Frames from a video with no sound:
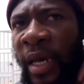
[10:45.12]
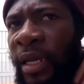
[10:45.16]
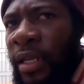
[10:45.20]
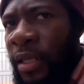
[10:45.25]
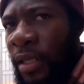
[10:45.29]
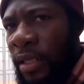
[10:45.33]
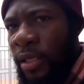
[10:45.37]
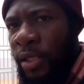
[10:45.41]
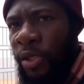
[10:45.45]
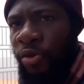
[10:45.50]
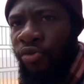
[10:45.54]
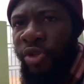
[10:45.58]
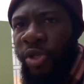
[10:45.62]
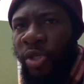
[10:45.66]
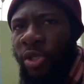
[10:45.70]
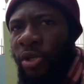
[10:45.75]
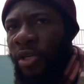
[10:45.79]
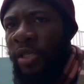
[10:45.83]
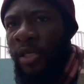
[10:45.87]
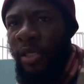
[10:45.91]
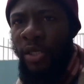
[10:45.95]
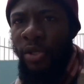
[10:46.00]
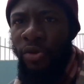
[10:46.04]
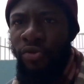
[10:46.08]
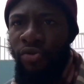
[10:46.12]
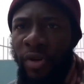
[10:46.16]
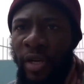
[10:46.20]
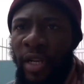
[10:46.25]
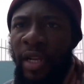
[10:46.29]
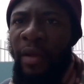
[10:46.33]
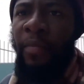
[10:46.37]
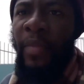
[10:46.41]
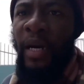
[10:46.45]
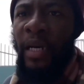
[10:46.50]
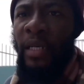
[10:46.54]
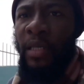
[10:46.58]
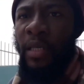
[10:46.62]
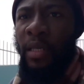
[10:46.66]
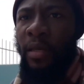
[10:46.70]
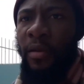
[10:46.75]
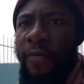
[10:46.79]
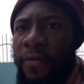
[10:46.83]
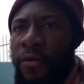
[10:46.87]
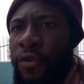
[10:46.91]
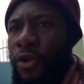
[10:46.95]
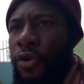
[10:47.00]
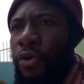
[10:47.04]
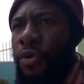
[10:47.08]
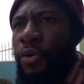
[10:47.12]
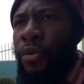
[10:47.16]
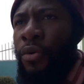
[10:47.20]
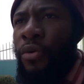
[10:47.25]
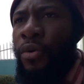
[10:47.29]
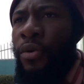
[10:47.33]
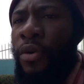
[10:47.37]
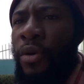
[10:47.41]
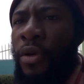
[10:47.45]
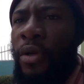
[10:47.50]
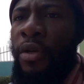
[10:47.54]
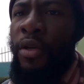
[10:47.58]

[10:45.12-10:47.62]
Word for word: And this resort is really massive, you know,